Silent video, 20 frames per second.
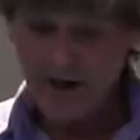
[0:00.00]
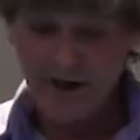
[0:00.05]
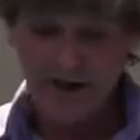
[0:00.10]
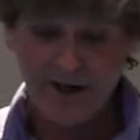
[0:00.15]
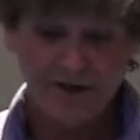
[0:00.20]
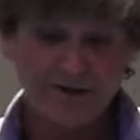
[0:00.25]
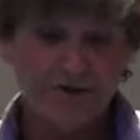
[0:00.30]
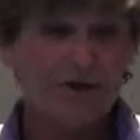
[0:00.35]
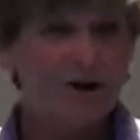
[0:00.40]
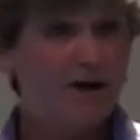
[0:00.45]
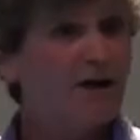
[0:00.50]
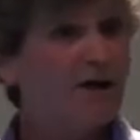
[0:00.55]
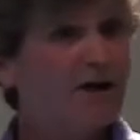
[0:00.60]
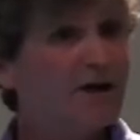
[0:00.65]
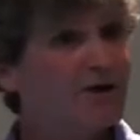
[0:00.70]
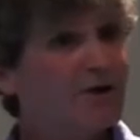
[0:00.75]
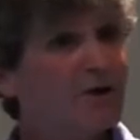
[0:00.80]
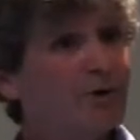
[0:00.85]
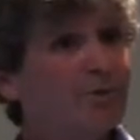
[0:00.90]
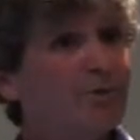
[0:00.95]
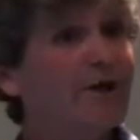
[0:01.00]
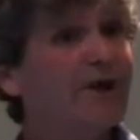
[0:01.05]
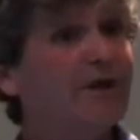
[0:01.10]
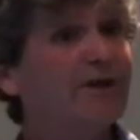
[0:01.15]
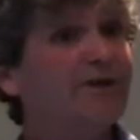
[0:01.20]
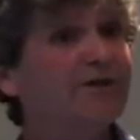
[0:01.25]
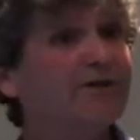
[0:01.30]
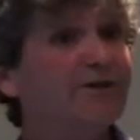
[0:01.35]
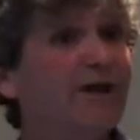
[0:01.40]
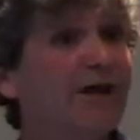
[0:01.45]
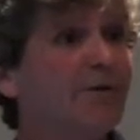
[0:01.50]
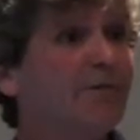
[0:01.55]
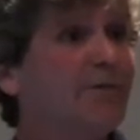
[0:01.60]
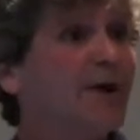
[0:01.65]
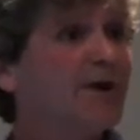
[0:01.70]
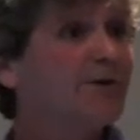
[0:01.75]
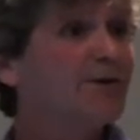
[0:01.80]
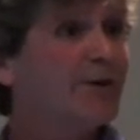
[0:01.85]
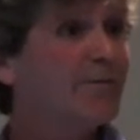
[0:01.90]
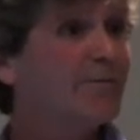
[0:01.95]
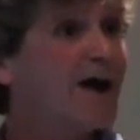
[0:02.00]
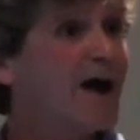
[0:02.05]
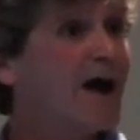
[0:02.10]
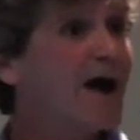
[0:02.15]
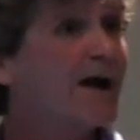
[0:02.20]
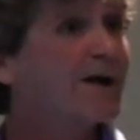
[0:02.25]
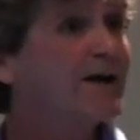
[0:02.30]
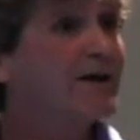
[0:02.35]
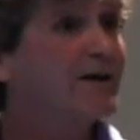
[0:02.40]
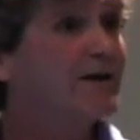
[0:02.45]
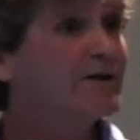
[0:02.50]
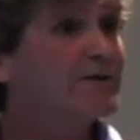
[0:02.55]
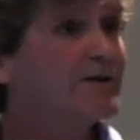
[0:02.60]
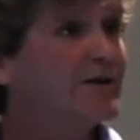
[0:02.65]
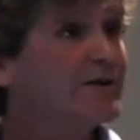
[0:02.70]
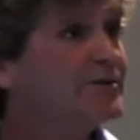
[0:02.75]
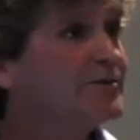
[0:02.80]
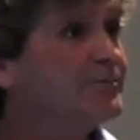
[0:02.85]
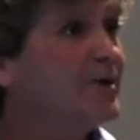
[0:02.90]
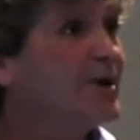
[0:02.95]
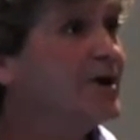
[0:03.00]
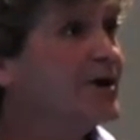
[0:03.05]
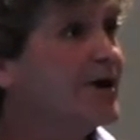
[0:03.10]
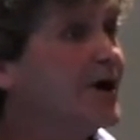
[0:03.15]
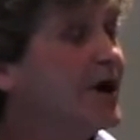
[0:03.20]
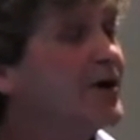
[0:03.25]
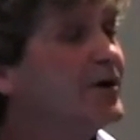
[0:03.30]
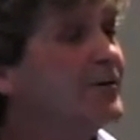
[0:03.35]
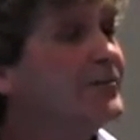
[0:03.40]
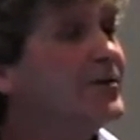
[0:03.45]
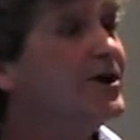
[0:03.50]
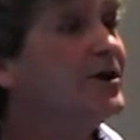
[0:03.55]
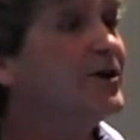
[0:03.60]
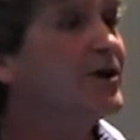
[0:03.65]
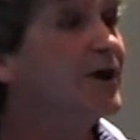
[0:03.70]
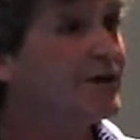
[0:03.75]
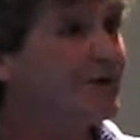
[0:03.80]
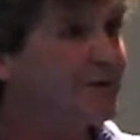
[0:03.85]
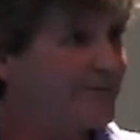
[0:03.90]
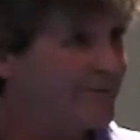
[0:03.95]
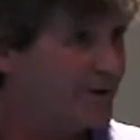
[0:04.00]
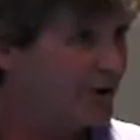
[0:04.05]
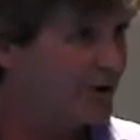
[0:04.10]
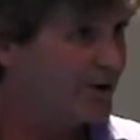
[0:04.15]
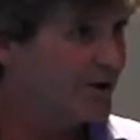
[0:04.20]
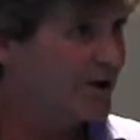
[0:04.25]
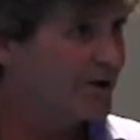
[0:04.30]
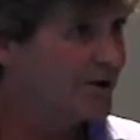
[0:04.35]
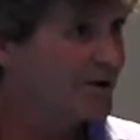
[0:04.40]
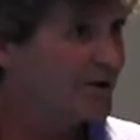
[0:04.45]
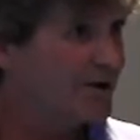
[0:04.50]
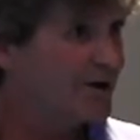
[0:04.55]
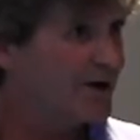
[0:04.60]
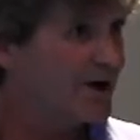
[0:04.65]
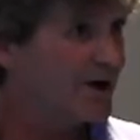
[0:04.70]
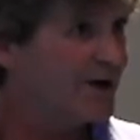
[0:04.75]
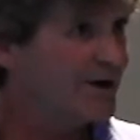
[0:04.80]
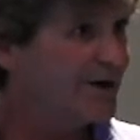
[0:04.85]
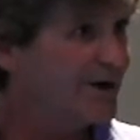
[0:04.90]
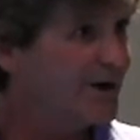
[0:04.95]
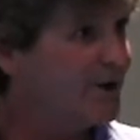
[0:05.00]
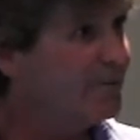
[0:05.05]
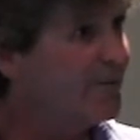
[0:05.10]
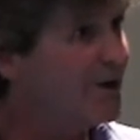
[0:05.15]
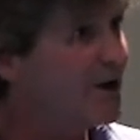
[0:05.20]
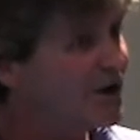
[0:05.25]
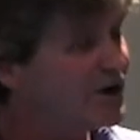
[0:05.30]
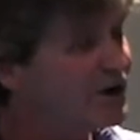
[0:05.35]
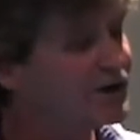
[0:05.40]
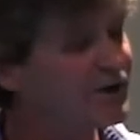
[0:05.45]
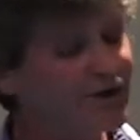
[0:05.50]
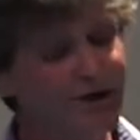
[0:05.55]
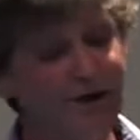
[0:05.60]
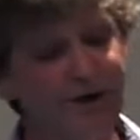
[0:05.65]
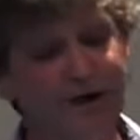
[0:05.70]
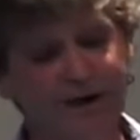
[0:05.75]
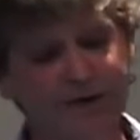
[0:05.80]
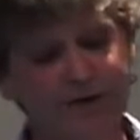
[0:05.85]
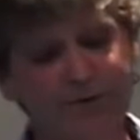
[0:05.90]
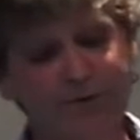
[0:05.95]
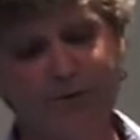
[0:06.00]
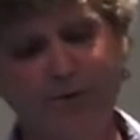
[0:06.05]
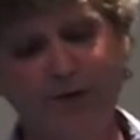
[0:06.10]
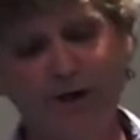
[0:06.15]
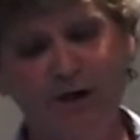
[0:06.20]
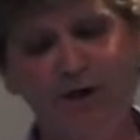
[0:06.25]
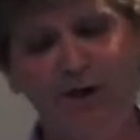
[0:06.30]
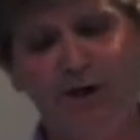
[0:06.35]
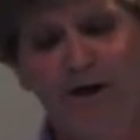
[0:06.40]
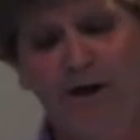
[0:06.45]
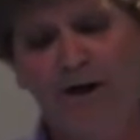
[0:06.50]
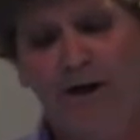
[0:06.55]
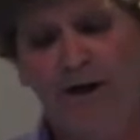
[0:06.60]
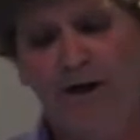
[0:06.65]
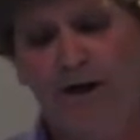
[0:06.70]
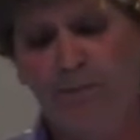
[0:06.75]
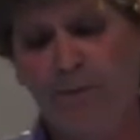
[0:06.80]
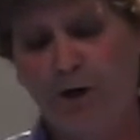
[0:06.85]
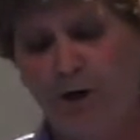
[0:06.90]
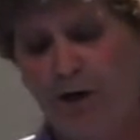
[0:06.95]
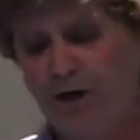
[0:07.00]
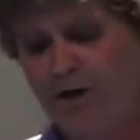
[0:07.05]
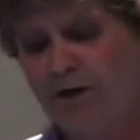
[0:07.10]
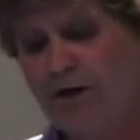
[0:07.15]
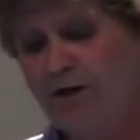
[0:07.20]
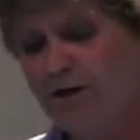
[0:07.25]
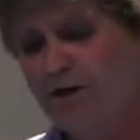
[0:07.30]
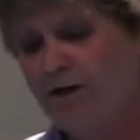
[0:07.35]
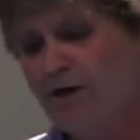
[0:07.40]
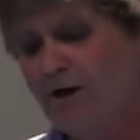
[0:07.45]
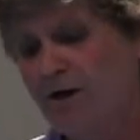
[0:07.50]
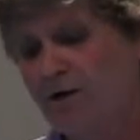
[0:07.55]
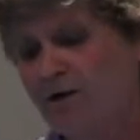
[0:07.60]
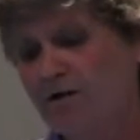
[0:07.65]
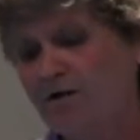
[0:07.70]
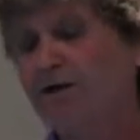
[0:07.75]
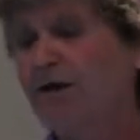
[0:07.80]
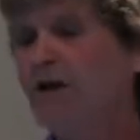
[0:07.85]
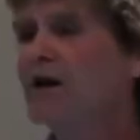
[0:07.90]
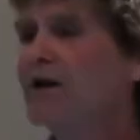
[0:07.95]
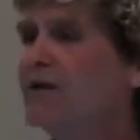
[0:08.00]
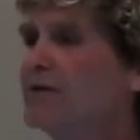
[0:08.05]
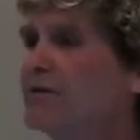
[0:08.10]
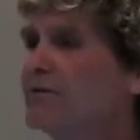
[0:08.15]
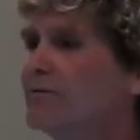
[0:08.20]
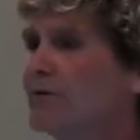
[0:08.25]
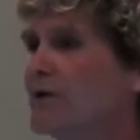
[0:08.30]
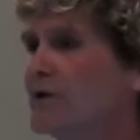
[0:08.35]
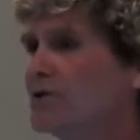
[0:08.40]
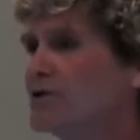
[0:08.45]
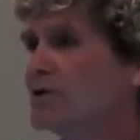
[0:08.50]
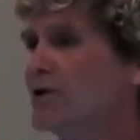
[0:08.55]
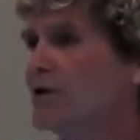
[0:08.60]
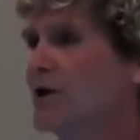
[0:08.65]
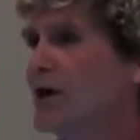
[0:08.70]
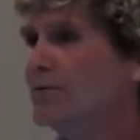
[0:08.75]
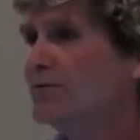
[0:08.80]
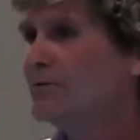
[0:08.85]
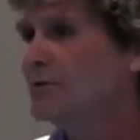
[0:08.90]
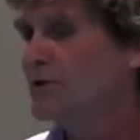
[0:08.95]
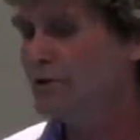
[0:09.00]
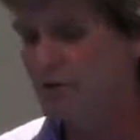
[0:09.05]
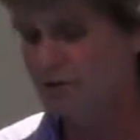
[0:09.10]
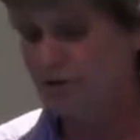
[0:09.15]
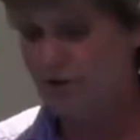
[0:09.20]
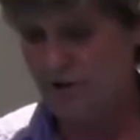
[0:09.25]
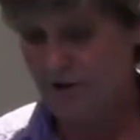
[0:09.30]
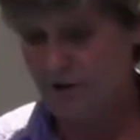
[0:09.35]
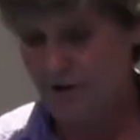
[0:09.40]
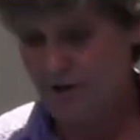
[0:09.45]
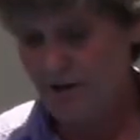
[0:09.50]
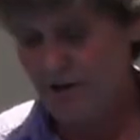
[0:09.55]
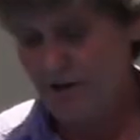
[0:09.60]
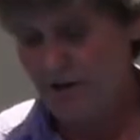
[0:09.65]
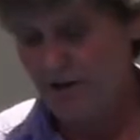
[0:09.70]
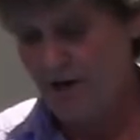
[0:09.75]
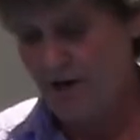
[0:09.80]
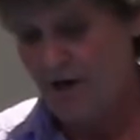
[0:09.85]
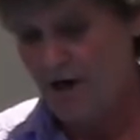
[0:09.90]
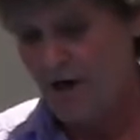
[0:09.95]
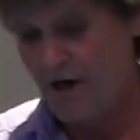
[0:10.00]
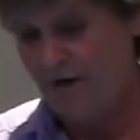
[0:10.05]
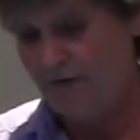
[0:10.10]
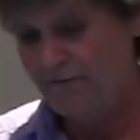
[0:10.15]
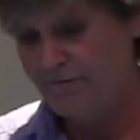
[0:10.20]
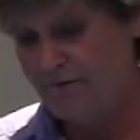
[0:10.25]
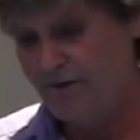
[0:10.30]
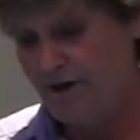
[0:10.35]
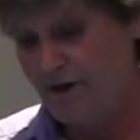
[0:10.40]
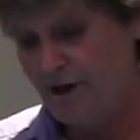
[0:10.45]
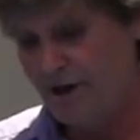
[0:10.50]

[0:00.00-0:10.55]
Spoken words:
is a little bit of the sedimentary package that's been being underflowed under the continental margin, and hence would be important to understanding the frictional evolution of